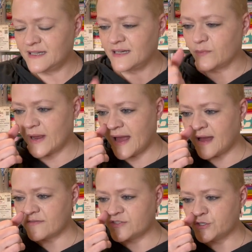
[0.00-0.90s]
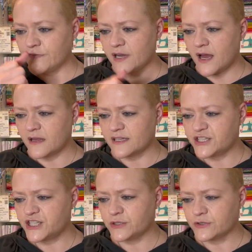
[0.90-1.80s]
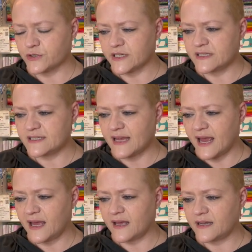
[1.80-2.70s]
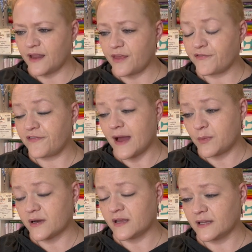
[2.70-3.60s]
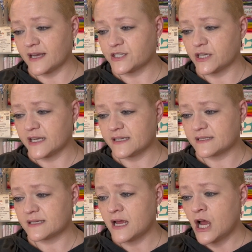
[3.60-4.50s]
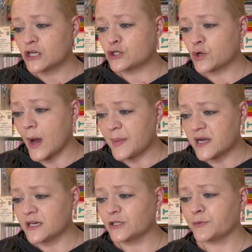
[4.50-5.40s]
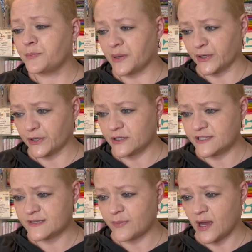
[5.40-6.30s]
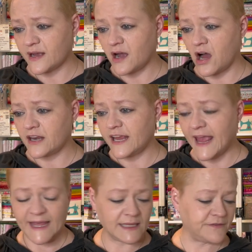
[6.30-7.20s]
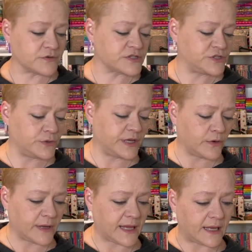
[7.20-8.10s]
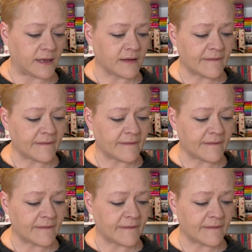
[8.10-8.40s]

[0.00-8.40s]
we have Juvenile and Children's, and the fabric collection is Tropicolor Birds by Connie Haley for Studio E.